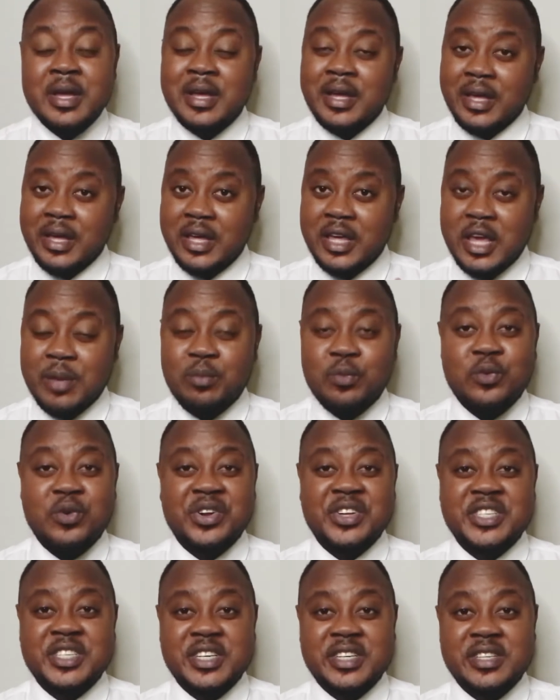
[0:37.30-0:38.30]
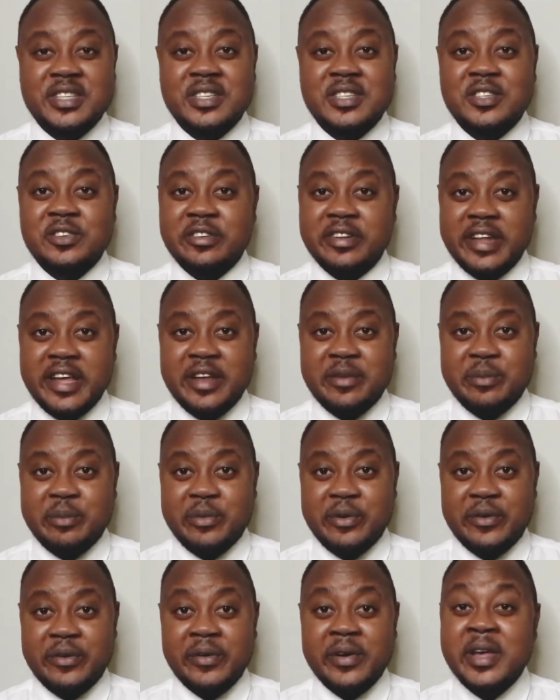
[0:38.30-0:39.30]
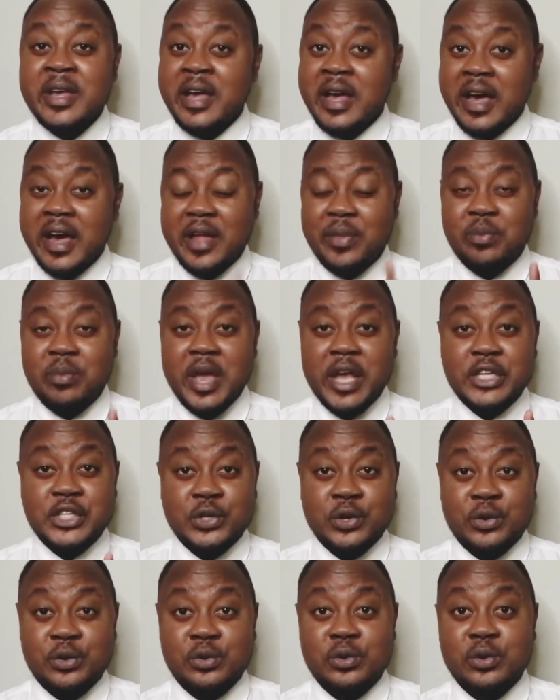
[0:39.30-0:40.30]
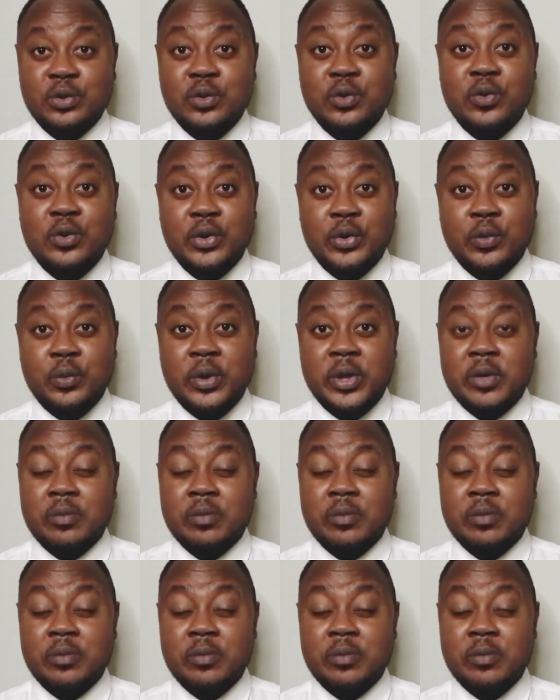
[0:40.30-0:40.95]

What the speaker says: Keep watching to learn more and make sure you don't go away,